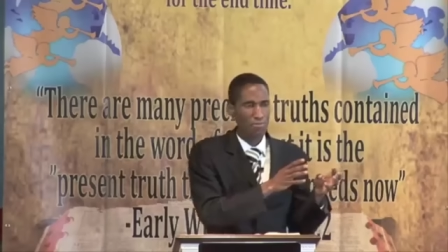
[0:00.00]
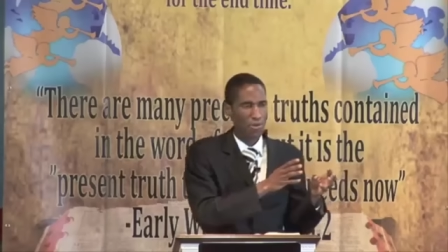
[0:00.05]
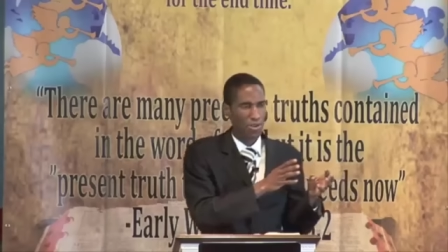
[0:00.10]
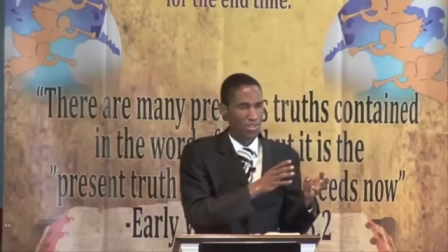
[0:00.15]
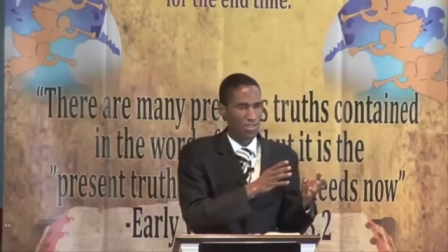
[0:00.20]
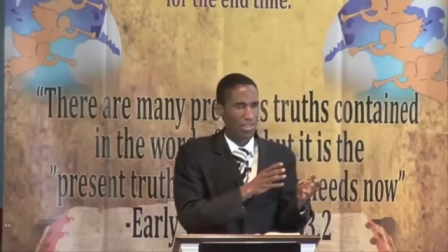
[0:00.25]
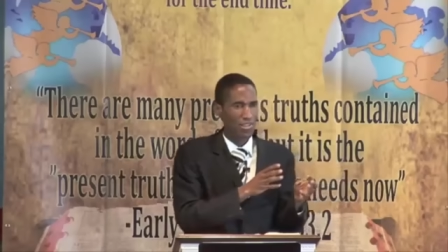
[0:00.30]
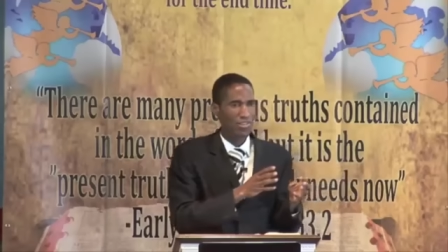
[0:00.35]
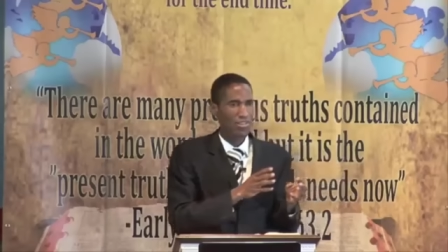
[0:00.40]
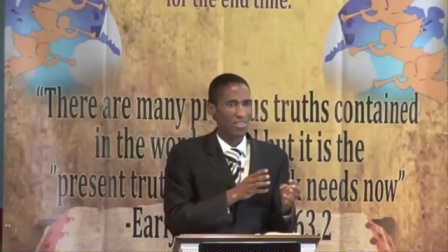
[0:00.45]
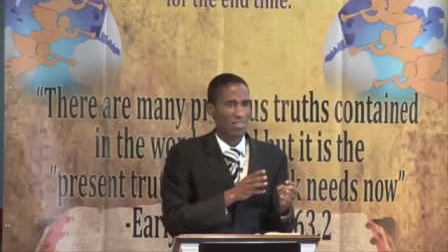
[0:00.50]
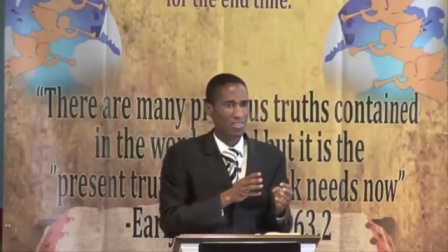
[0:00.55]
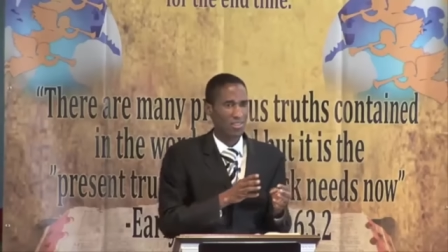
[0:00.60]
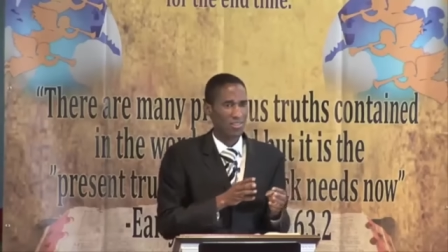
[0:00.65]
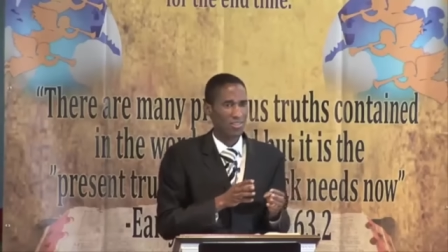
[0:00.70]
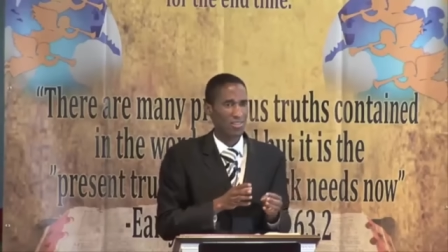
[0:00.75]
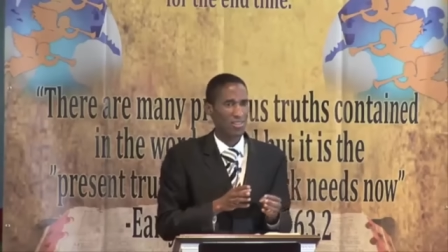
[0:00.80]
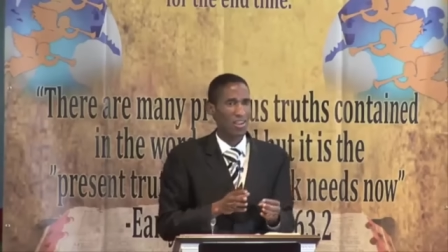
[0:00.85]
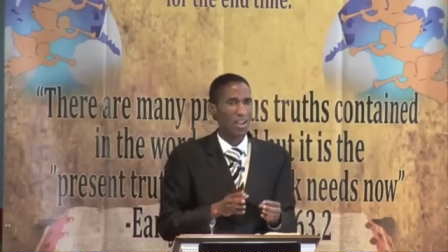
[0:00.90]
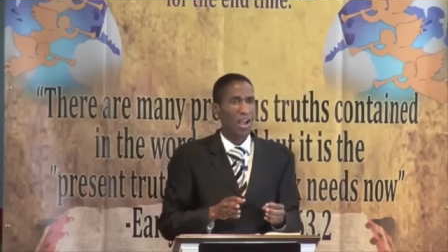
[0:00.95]
brothers and
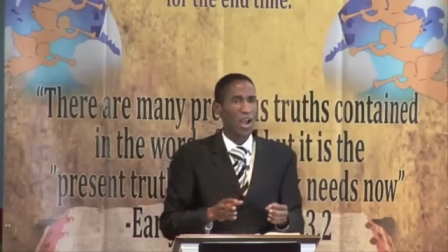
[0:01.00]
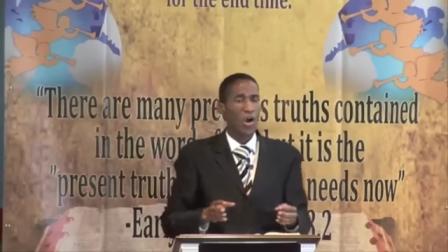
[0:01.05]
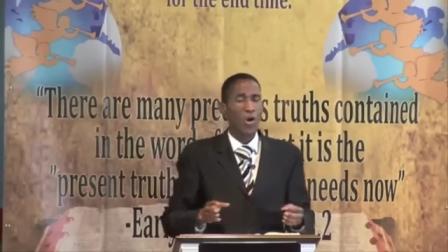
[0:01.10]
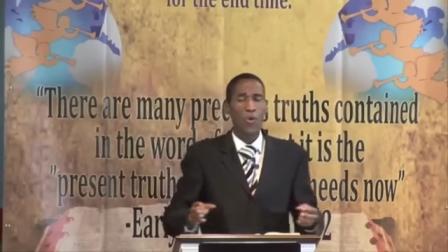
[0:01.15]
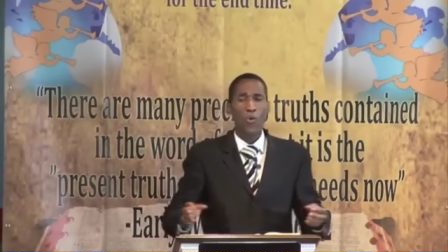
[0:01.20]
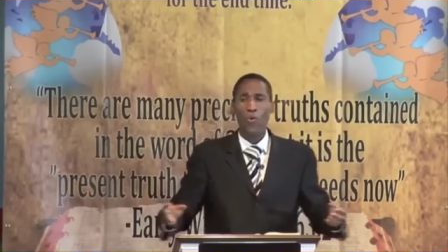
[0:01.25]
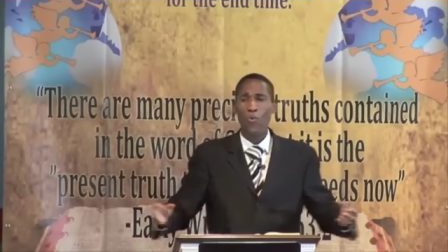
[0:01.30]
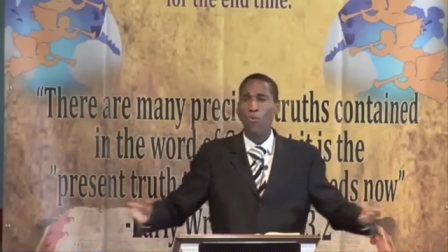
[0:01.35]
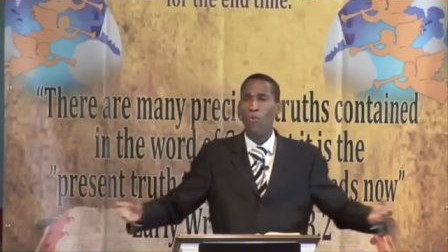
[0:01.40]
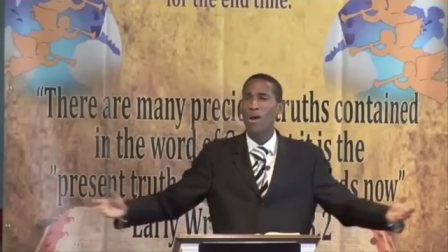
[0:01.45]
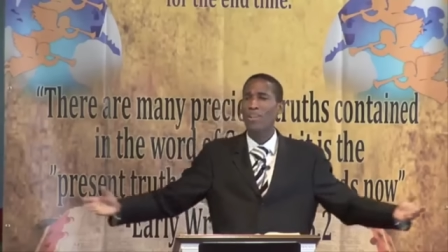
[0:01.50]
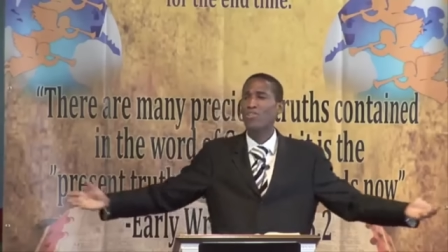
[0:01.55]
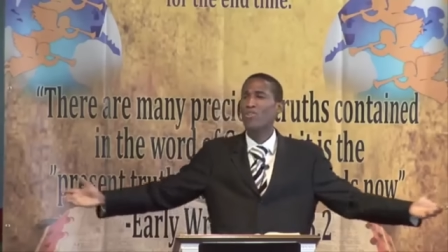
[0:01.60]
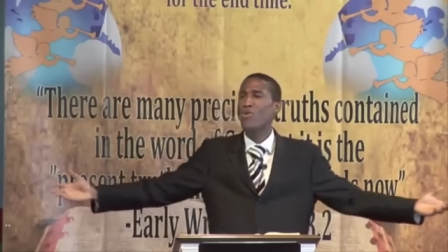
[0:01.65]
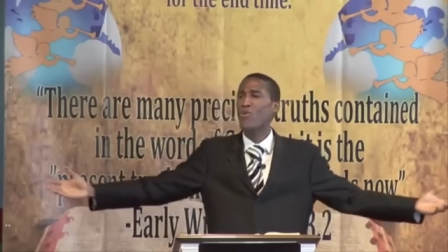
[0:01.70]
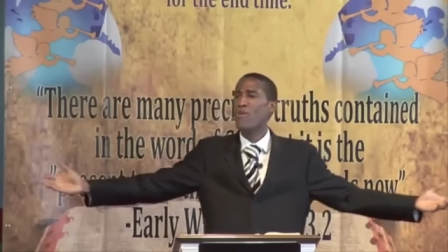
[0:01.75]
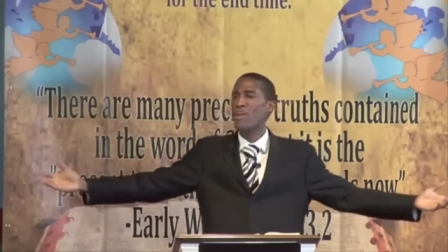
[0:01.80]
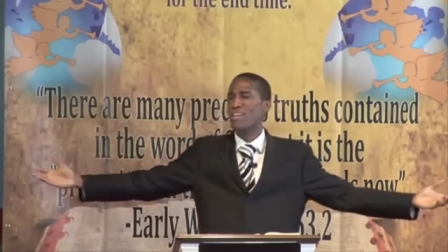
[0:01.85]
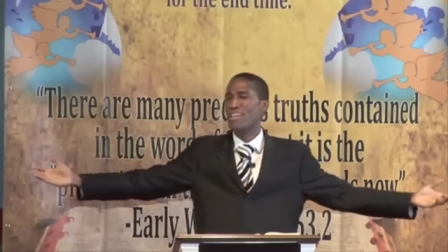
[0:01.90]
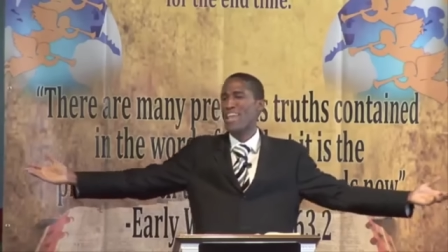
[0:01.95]
sisters. What
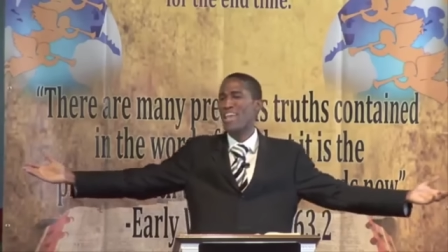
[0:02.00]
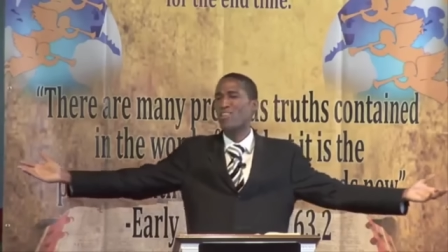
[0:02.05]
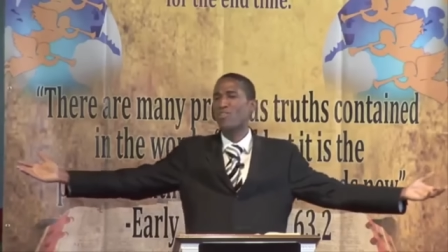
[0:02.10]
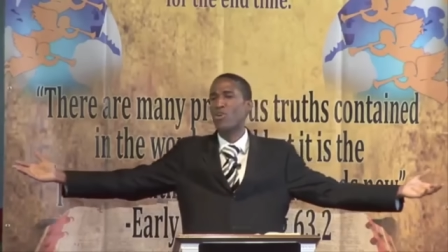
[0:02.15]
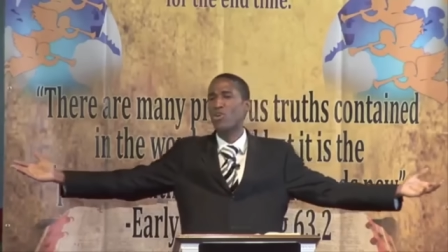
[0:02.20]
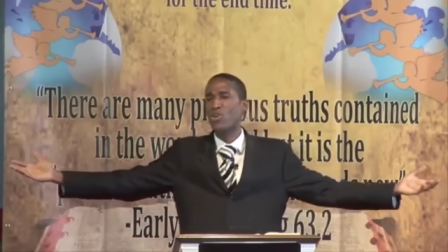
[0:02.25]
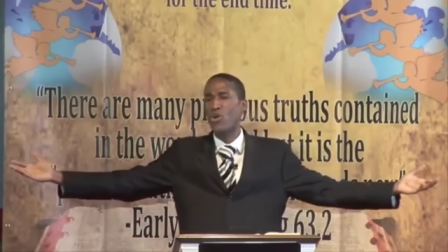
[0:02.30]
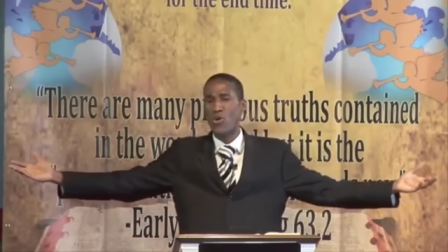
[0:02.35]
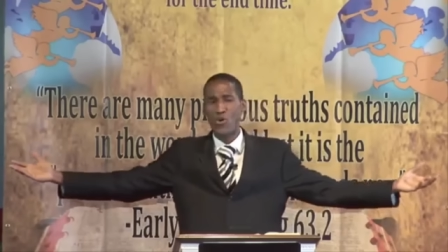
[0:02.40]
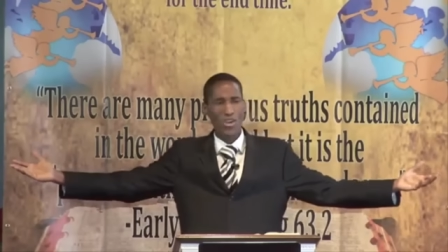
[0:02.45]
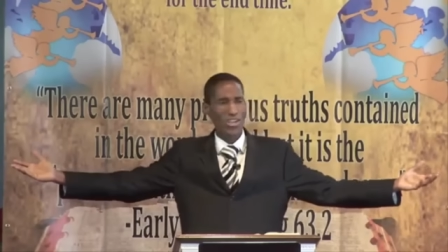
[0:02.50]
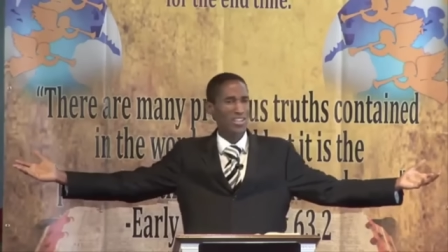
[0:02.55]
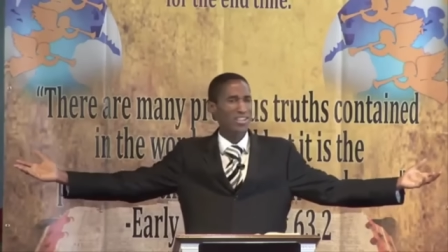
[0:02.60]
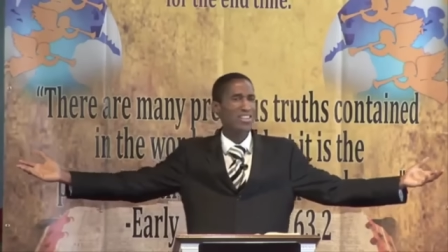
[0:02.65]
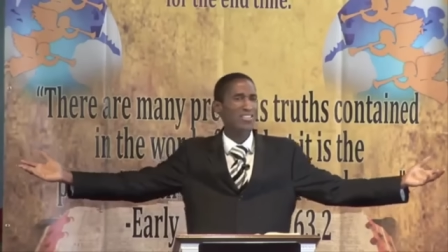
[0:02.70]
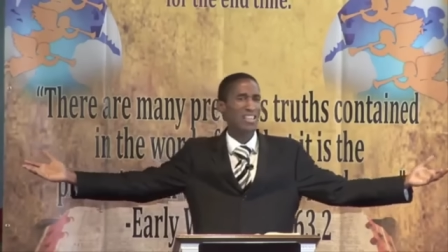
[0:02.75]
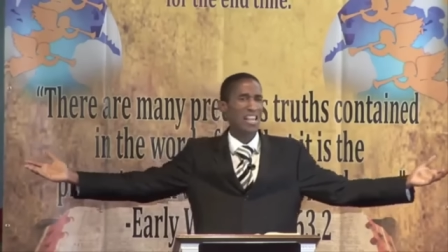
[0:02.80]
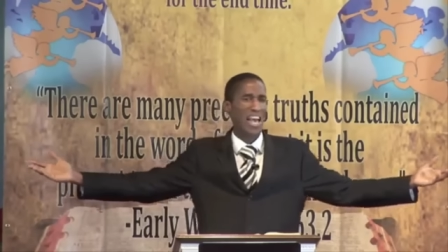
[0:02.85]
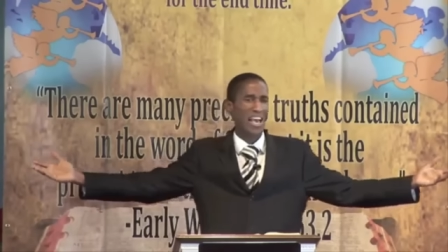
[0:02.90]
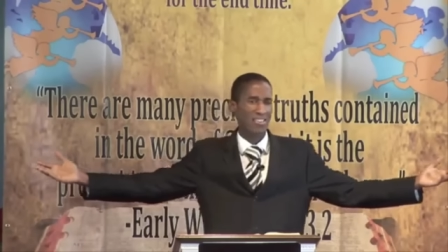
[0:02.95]
do we need to do in
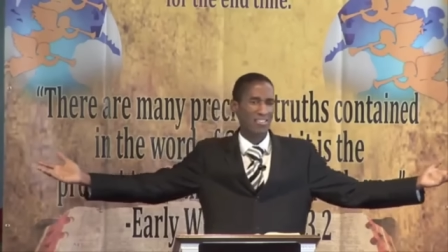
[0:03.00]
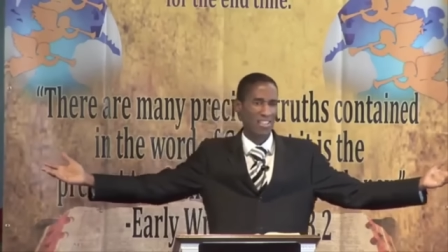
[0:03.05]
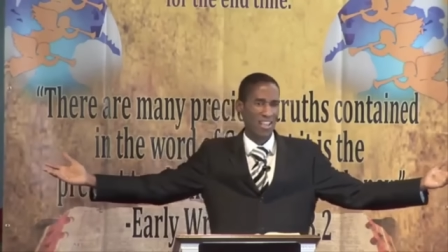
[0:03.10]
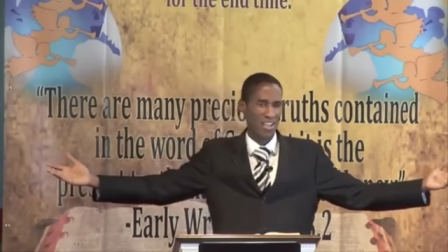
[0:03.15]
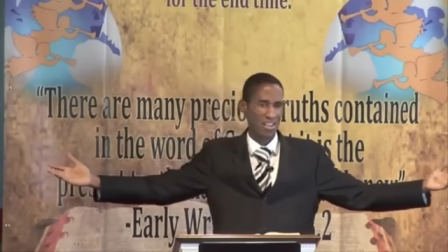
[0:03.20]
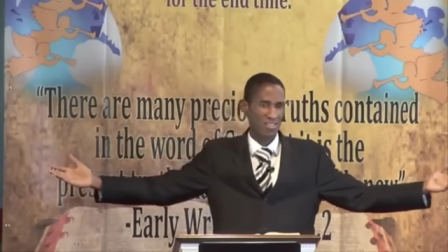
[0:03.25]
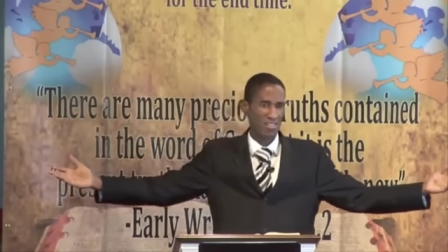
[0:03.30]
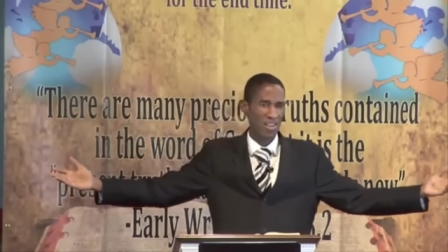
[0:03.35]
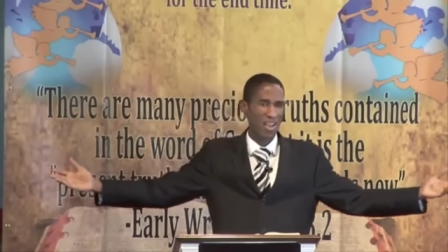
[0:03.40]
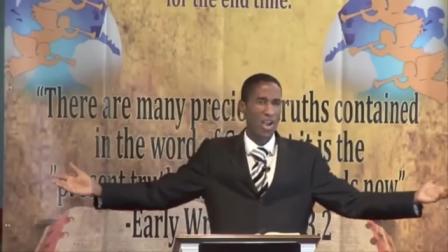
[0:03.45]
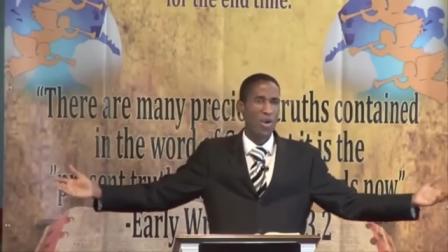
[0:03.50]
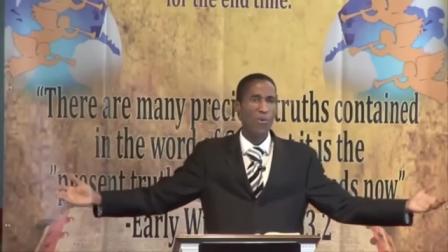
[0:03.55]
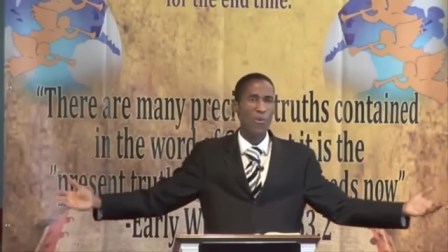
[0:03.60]
these last days?